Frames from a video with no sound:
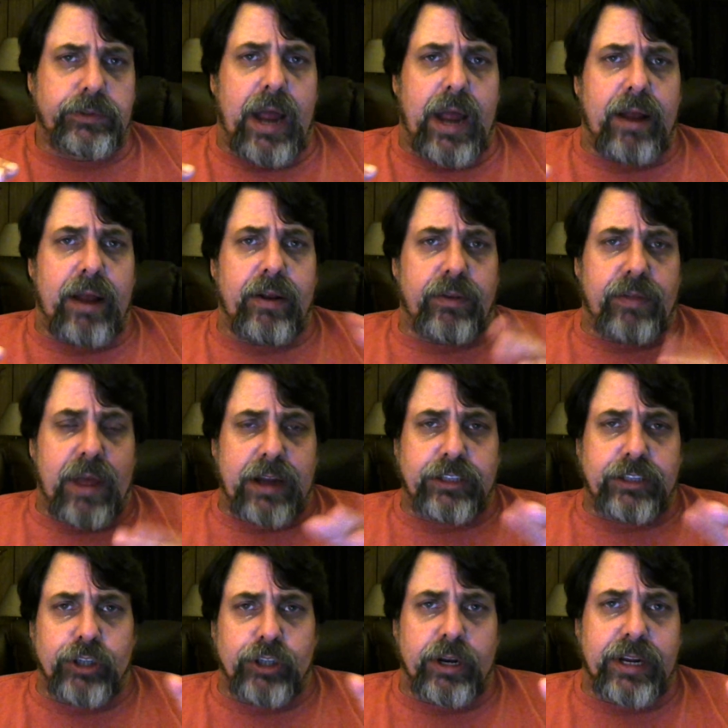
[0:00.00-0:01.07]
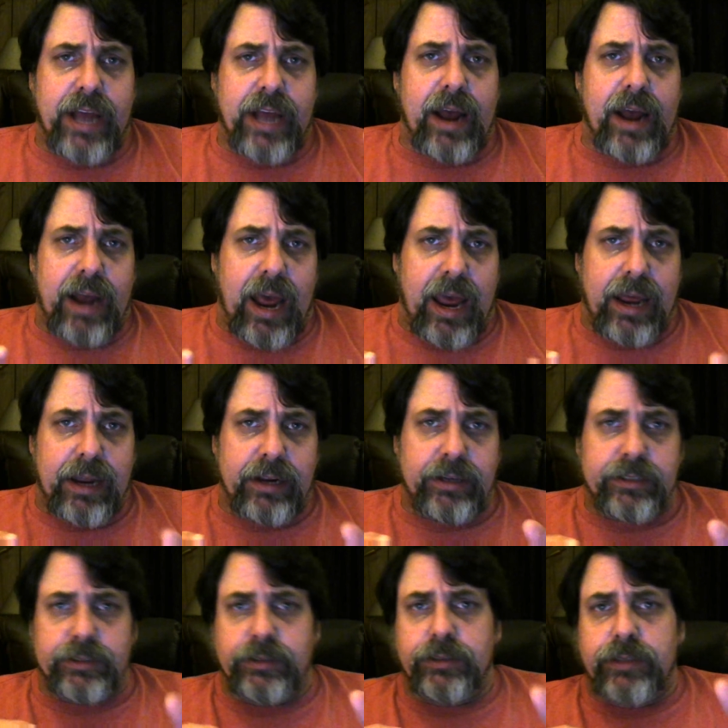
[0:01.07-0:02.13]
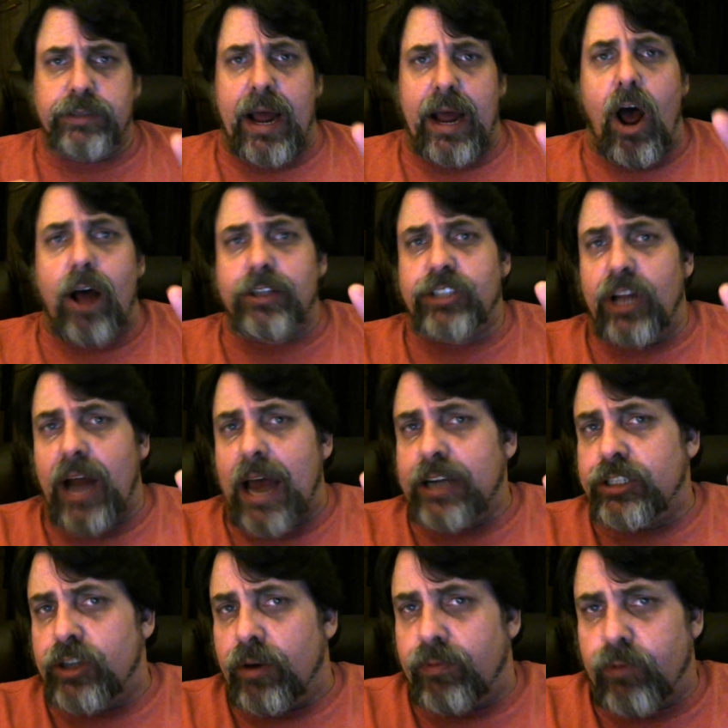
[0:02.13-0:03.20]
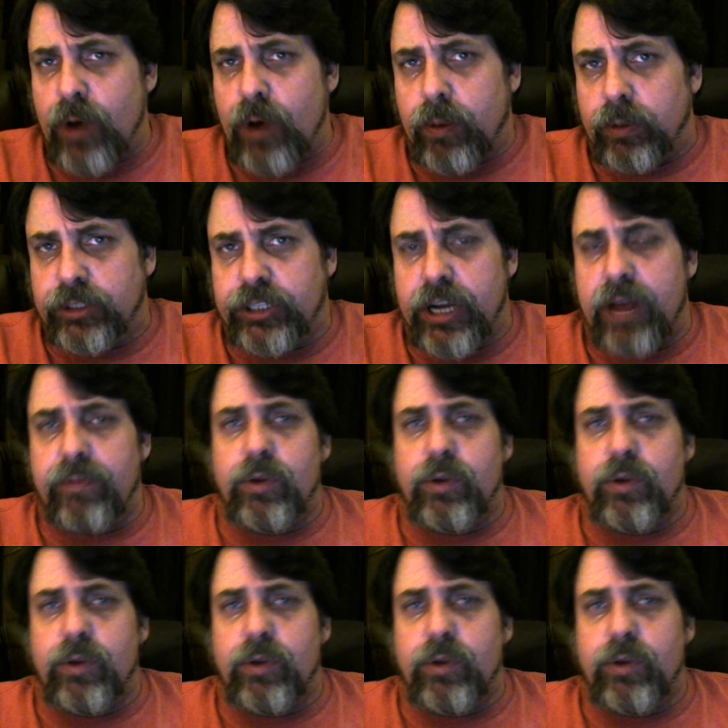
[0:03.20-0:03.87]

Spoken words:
and they should get an oscillation of frequency,